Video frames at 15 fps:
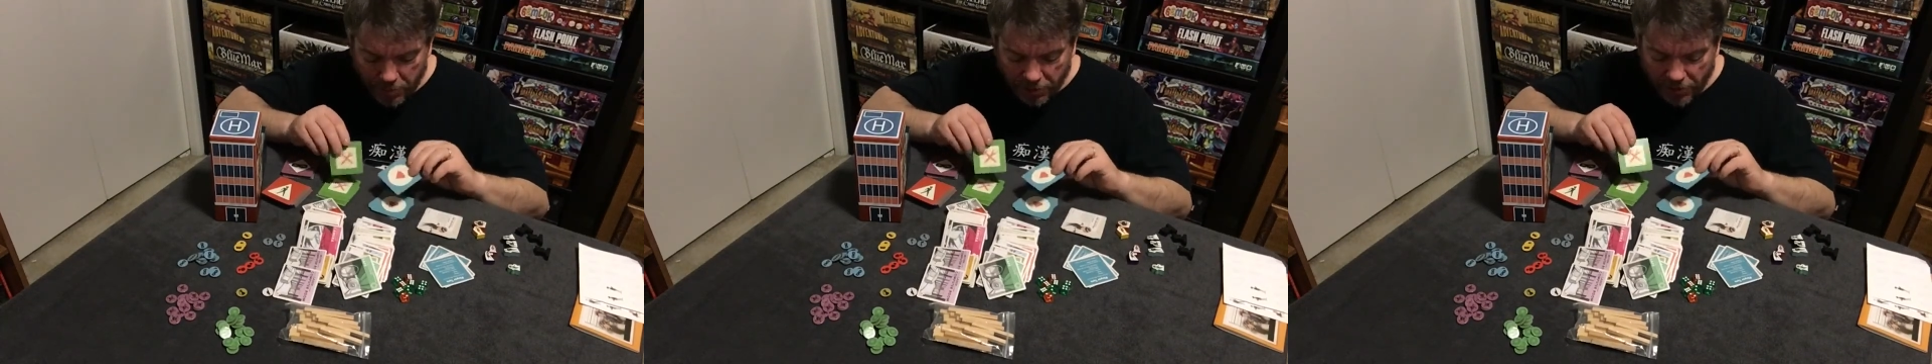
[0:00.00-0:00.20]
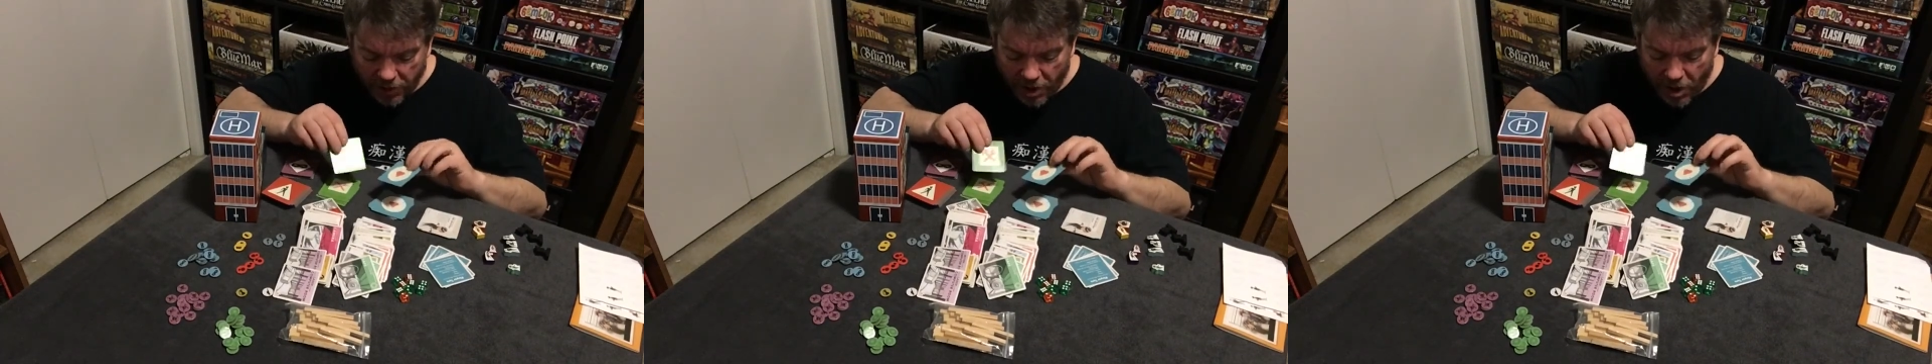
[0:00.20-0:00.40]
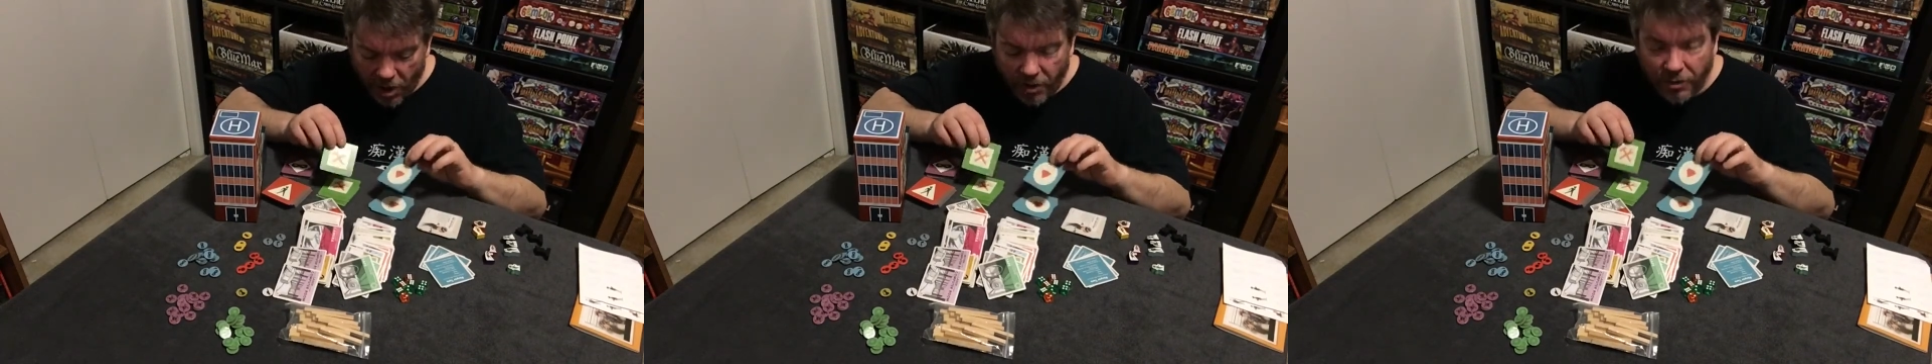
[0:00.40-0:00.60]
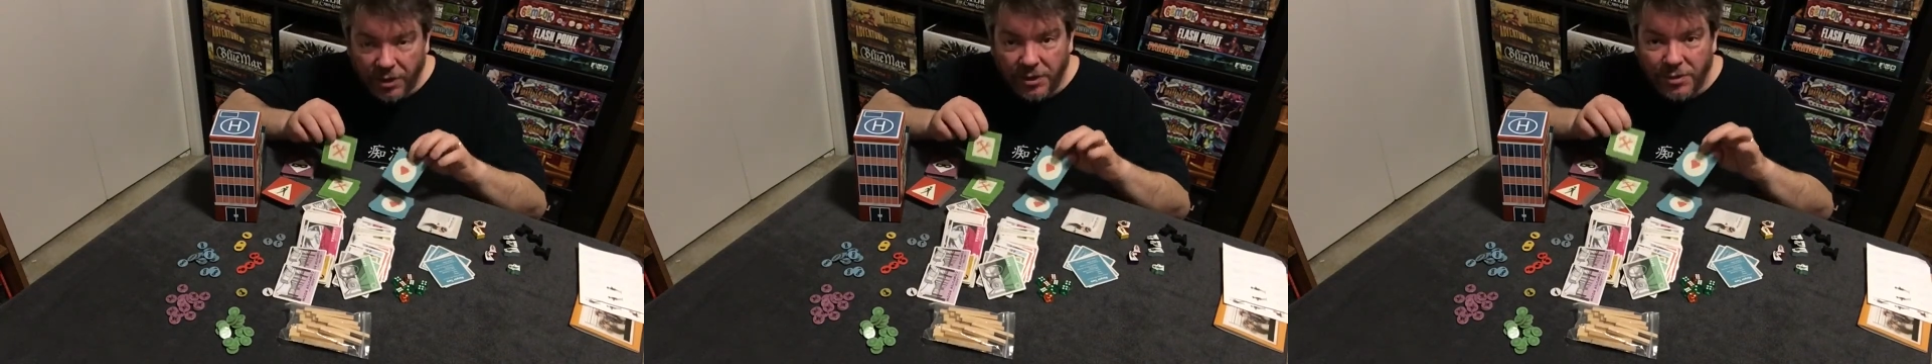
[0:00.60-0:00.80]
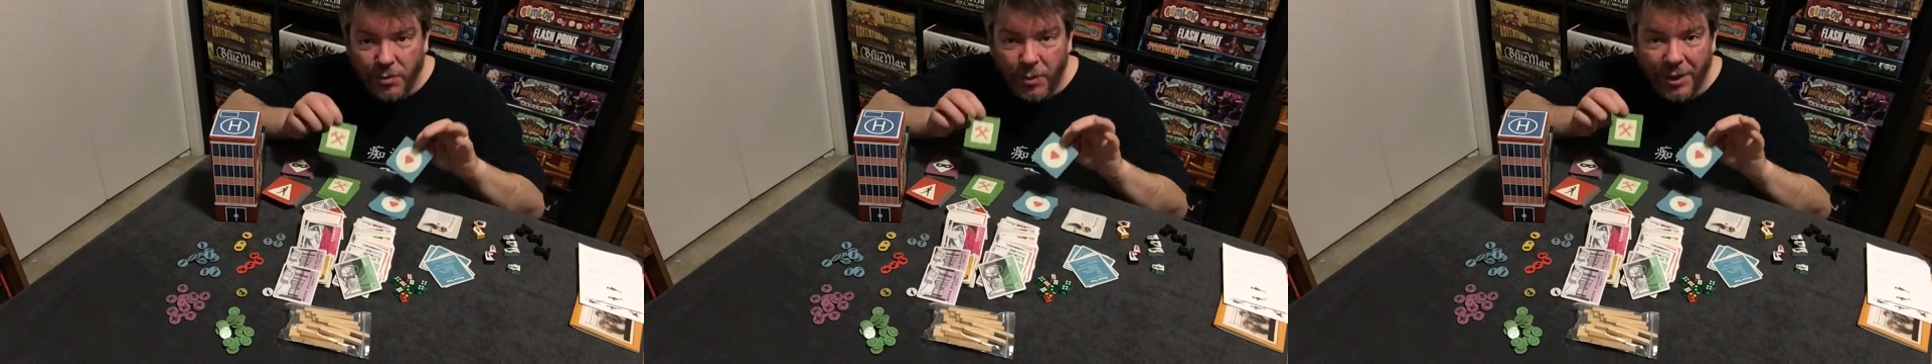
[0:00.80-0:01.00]
but they are
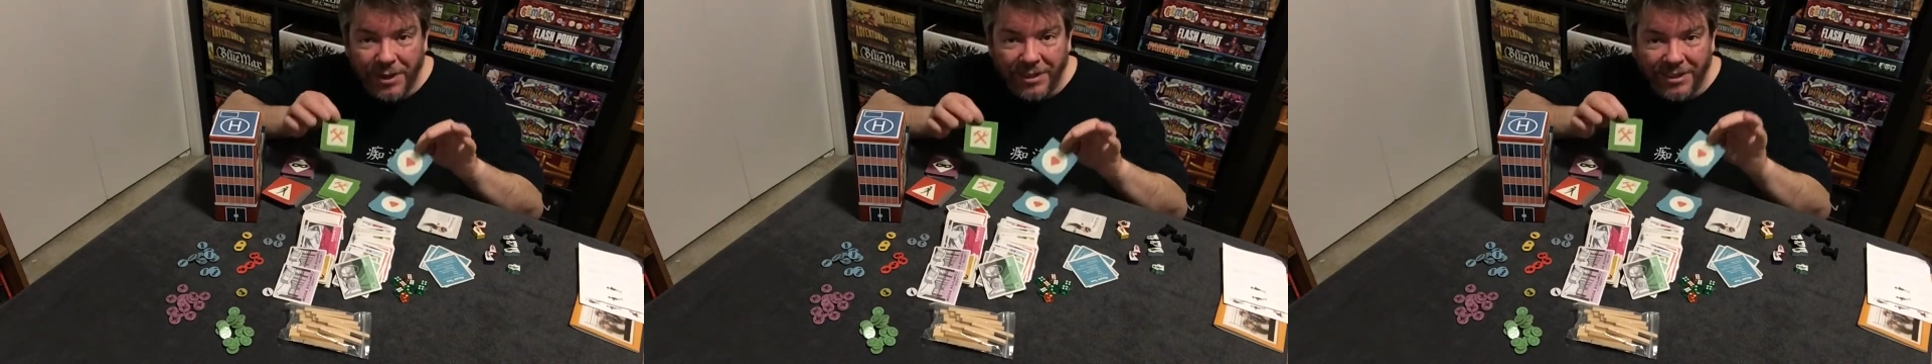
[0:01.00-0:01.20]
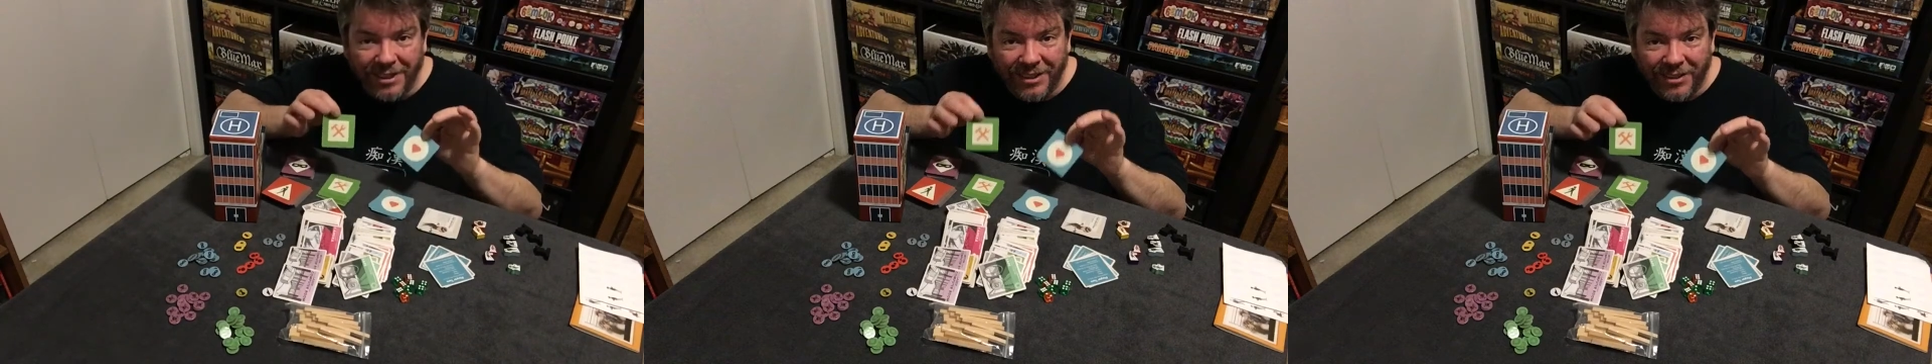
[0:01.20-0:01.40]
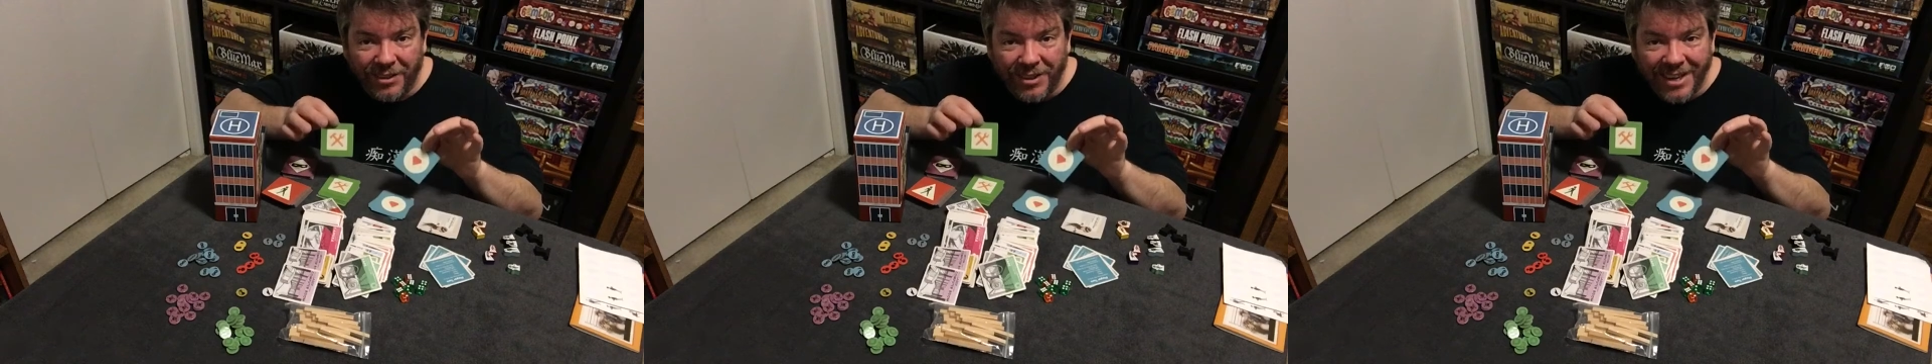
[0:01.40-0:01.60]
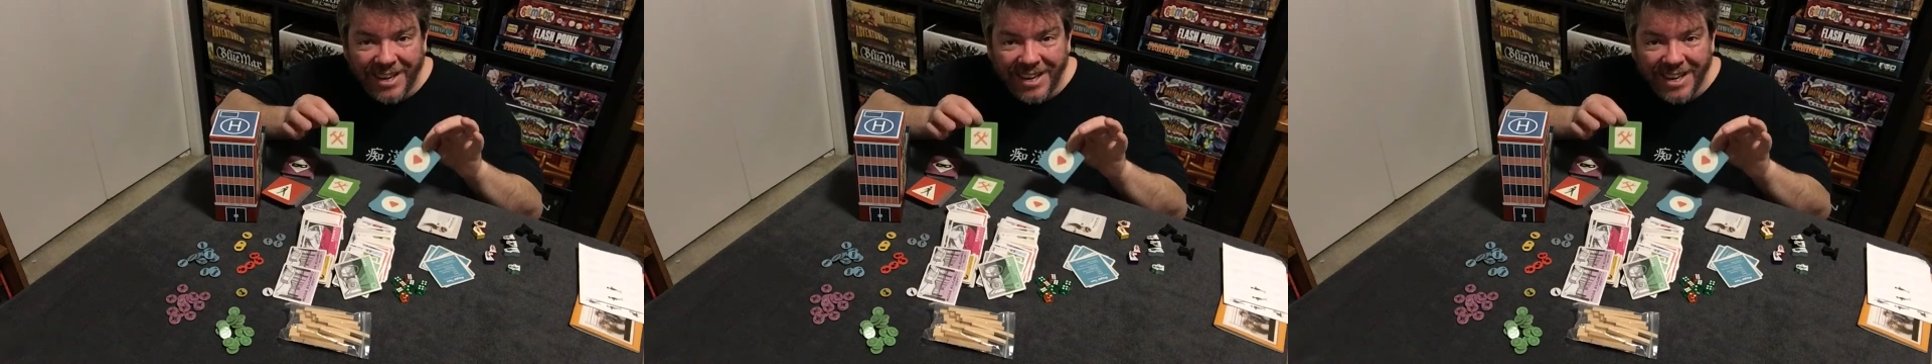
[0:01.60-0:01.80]
these weird little